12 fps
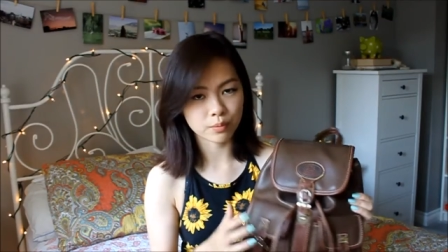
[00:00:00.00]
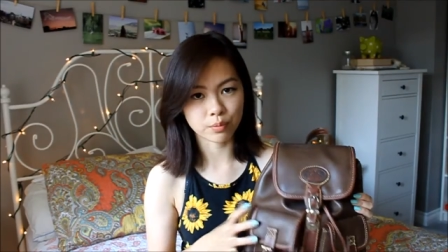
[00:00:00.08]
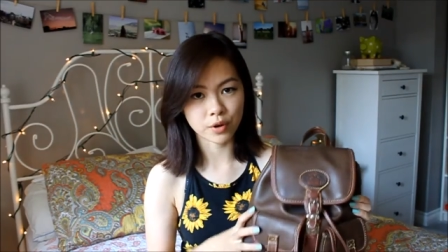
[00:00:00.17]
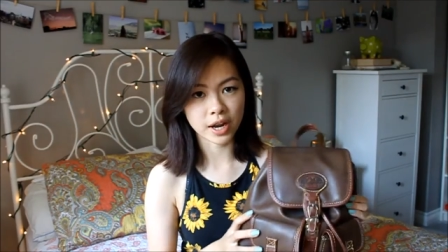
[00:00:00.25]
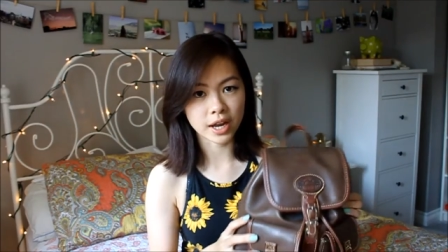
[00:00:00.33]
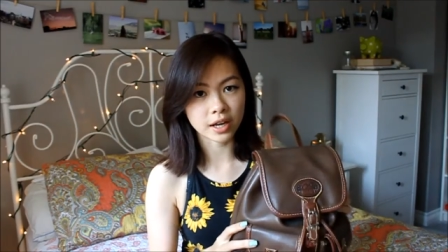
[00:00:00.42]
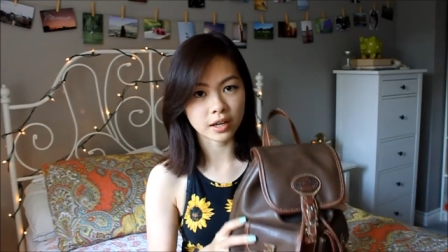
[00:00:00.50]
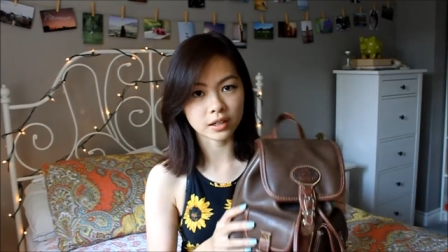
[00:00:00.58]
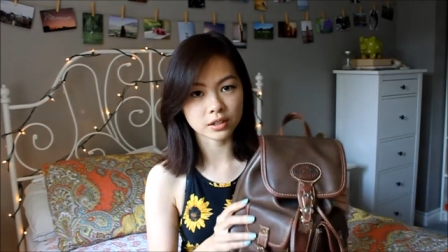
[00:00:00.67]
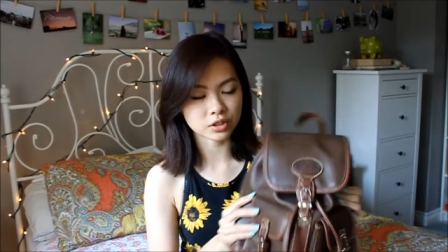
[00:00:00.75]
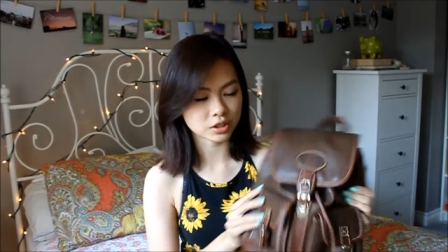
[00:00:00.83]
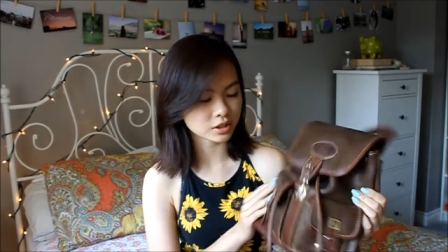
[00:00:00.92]

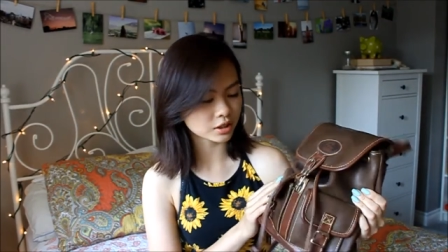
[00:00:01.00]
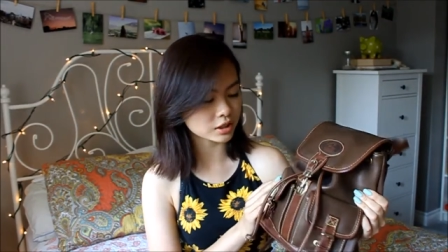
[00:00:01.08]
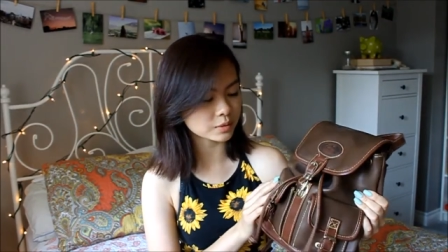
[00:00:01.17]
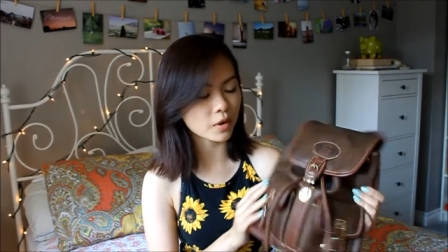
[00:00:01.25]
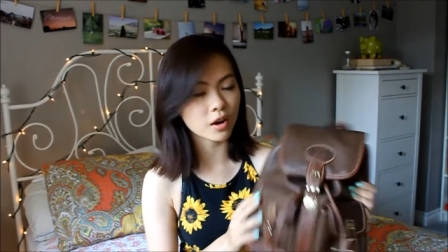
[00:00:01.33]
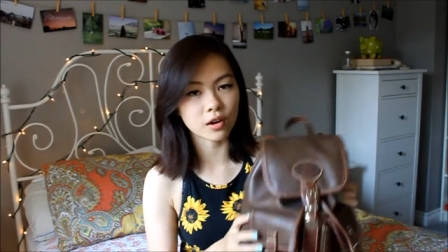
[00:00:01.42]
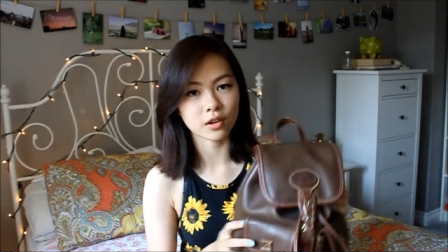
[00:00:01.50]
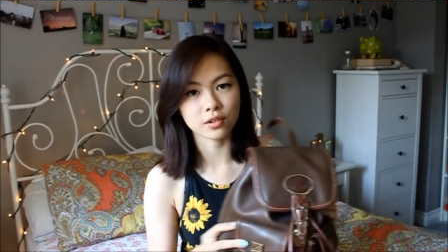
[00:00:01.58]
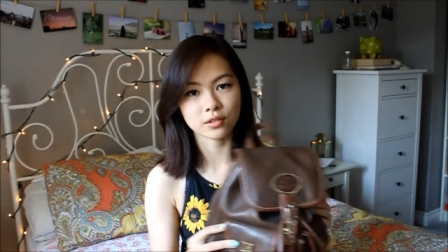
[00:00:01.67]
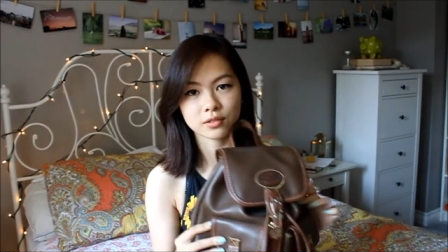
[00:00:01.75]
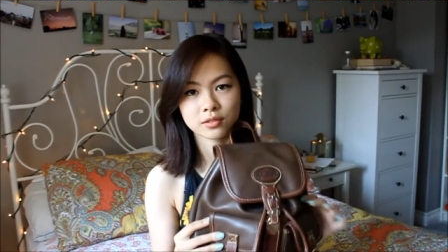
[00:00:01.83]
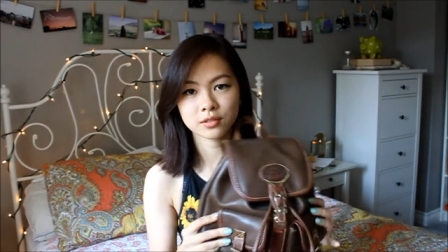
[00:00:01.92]
bring just a
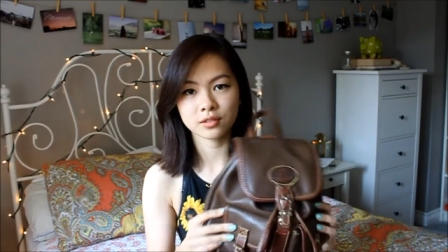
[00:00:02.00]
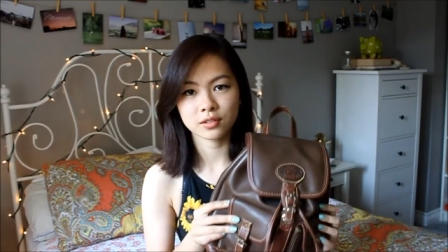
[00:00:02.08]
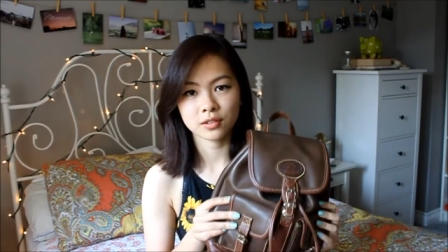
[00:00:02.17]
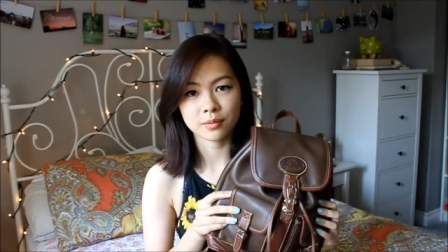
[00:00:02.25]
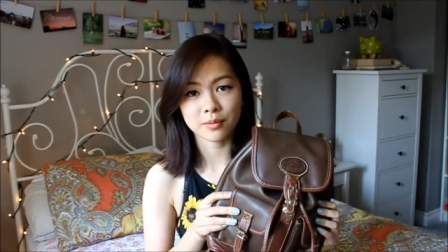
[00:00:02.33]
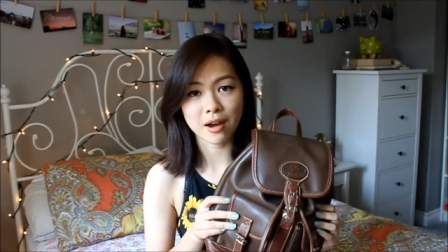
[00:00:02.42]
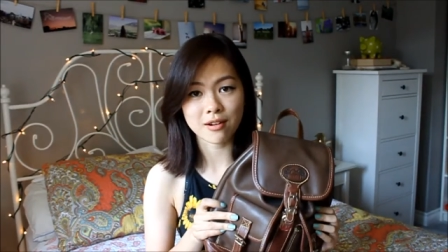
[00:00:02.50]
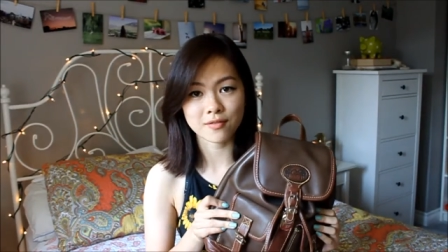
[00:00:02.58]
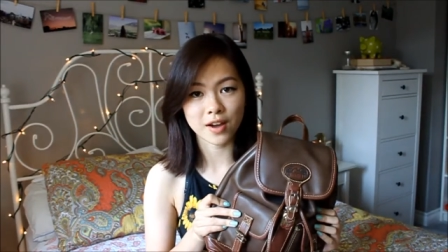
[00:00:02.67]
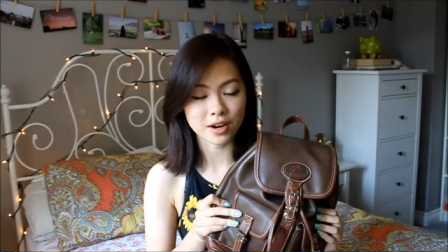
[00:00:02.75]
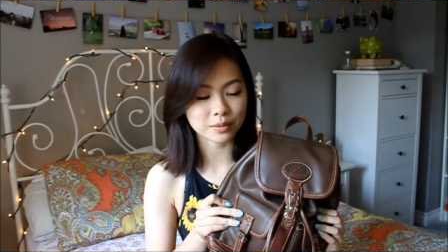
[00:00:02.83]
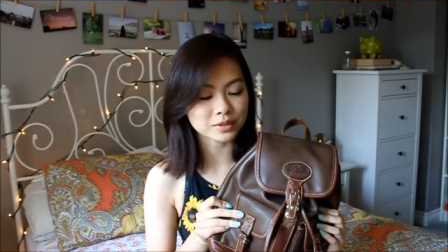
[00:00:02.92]
small amount of
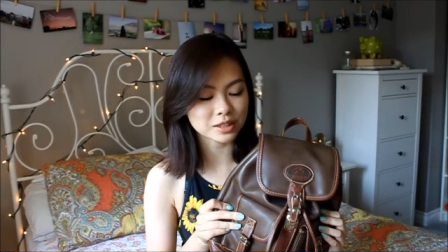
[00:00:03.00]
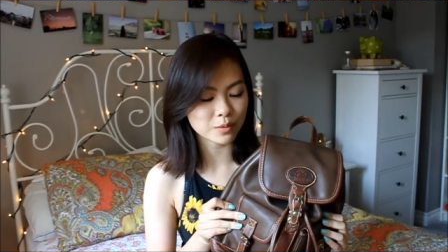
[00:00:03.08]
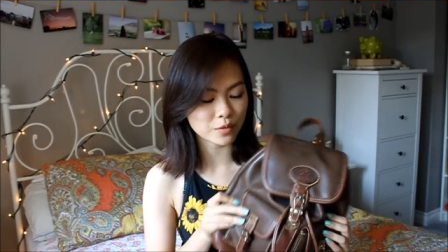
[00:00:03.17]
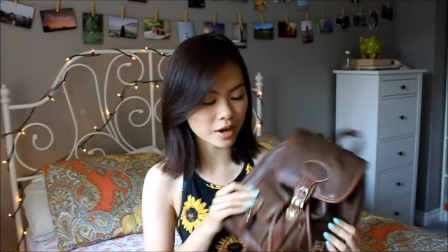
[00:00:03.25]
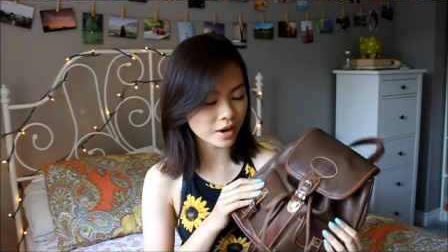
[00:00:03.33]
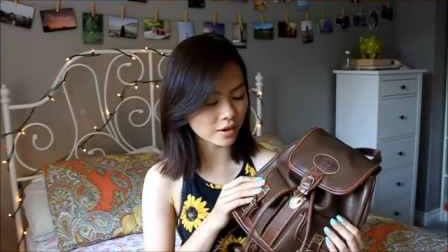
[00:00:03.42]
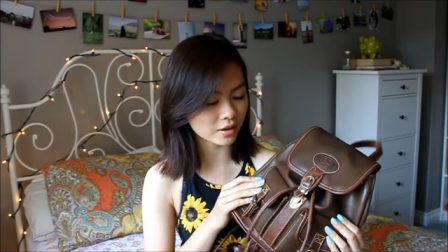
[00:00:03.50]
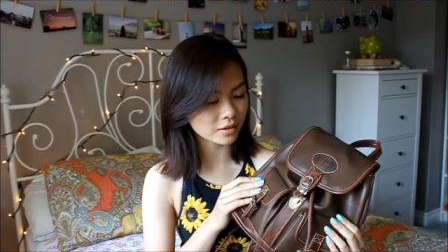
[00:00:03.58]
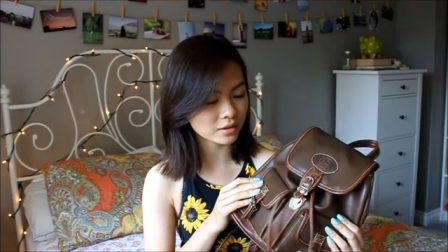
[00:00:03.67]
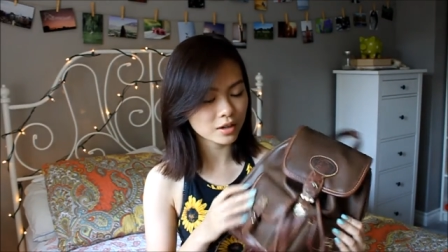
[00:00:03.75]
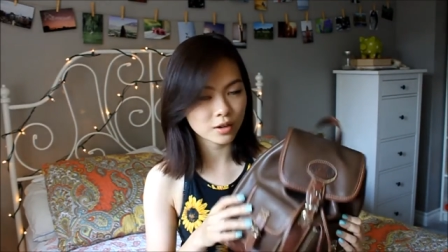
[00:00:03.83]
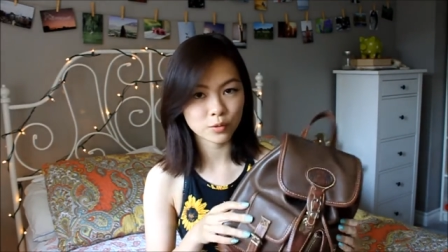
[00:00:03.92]
items somewhere.
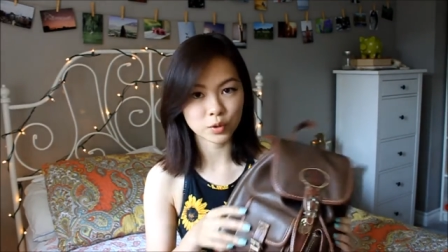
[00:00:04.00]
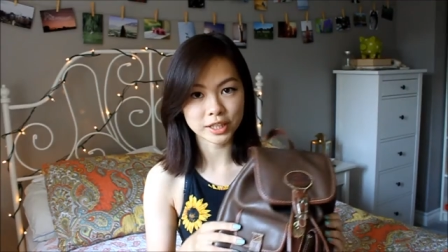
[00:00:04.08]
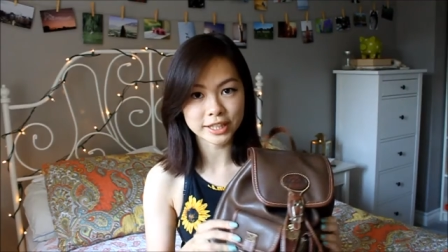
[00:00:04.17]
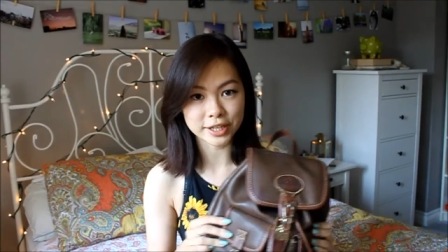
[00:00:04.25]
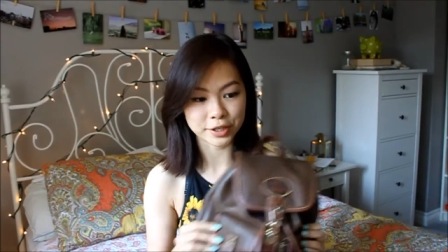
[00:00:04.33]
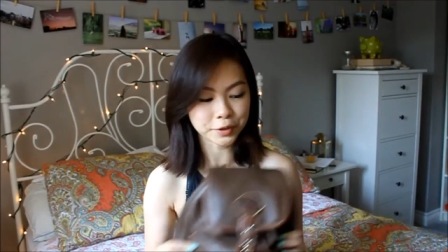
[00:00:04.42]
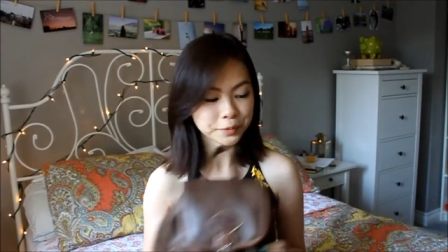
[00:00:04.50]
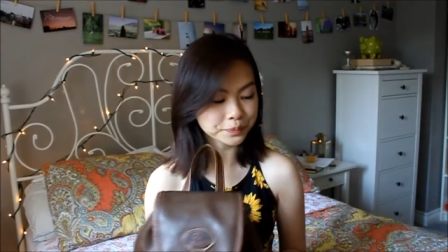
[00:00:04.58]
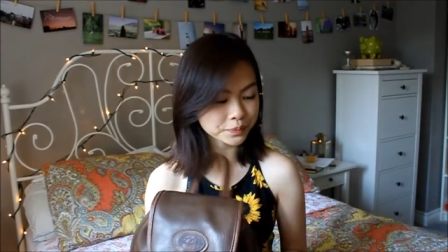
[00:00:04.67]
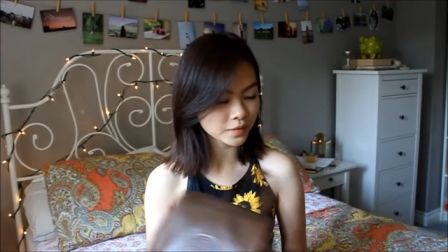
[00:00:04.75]
Really cute.